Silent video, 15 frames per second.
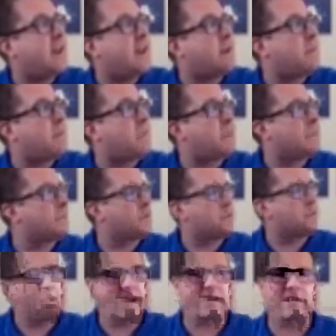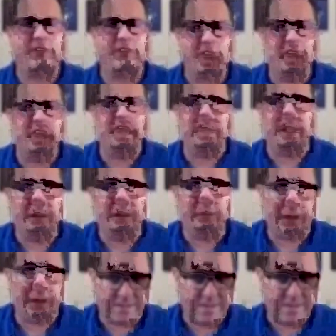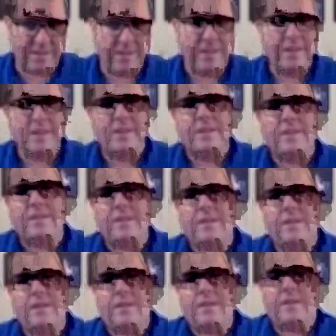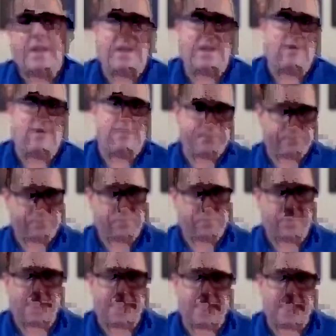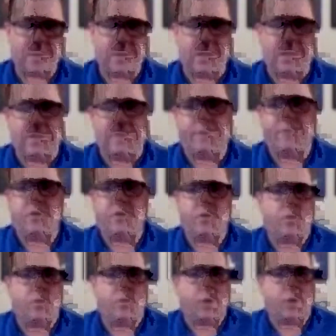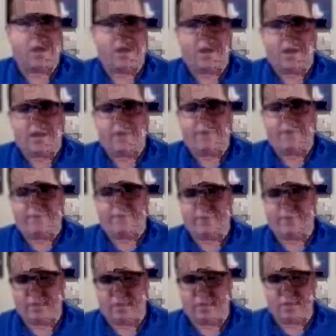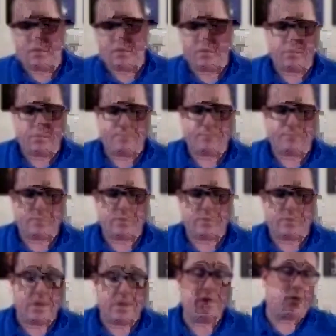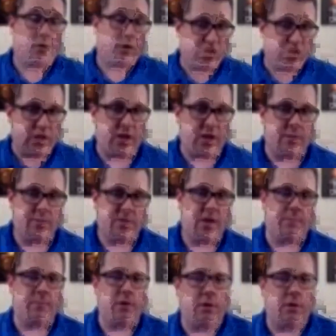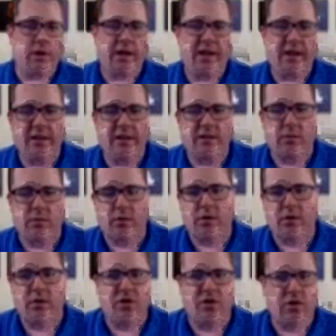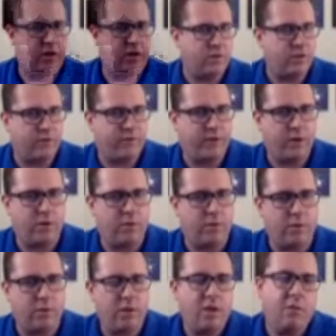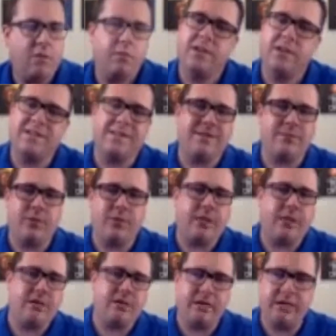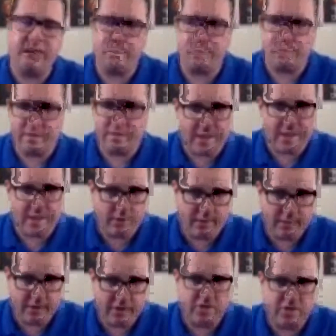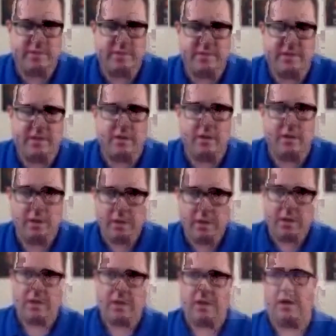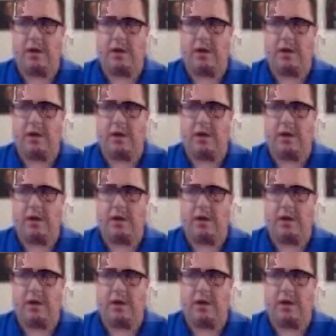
as I had my head looking at the phone in the headrest. Now, if you, uh, if you know, the other question that comes up though I get is, well, you're tuning with a phone. This is we're not dealing with lab grade measurements here.